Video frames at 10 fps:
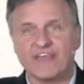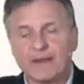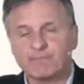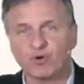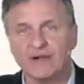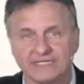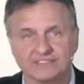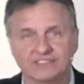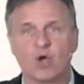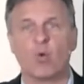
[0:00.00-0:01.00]
that
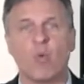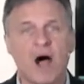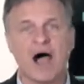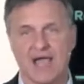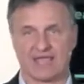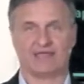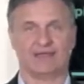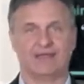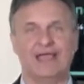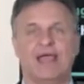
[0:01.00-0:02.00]
priest. Why?
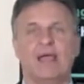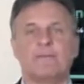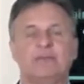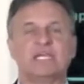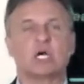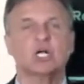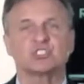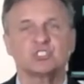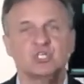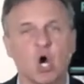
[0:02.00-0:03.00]

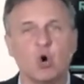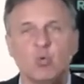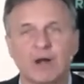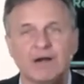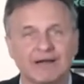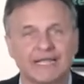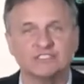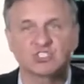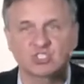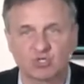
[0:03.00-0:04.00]
Because nowhere
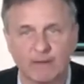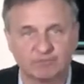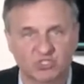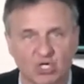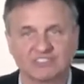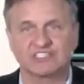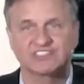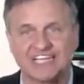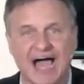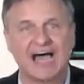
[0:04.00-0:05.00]
in Scripture
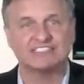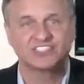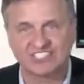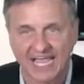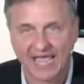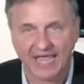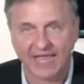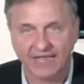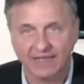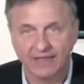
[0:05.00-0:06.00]
does God
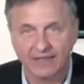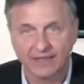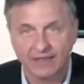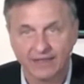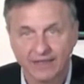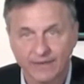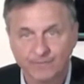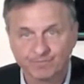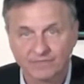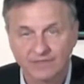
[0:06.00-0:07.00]
say,
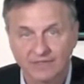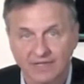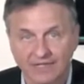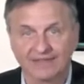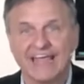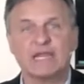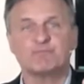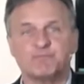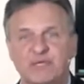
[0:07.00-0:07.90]
let